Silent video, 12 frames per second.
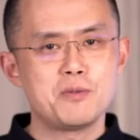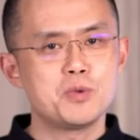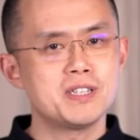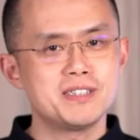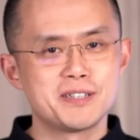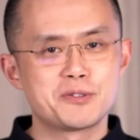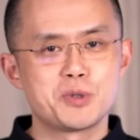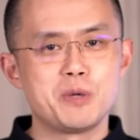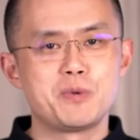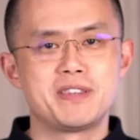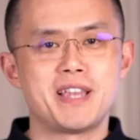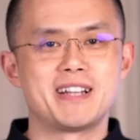I wouldn't agree
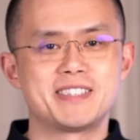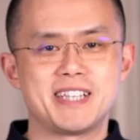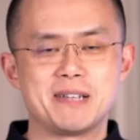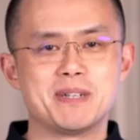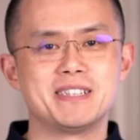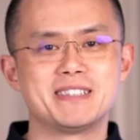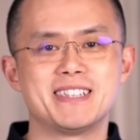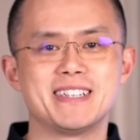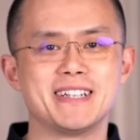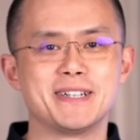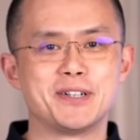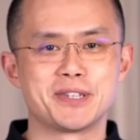with that statement
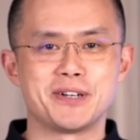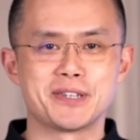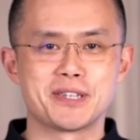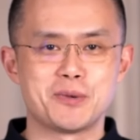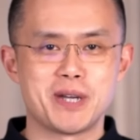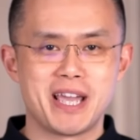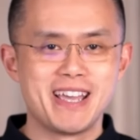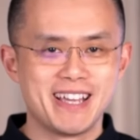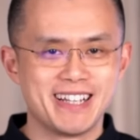uh, or, or the way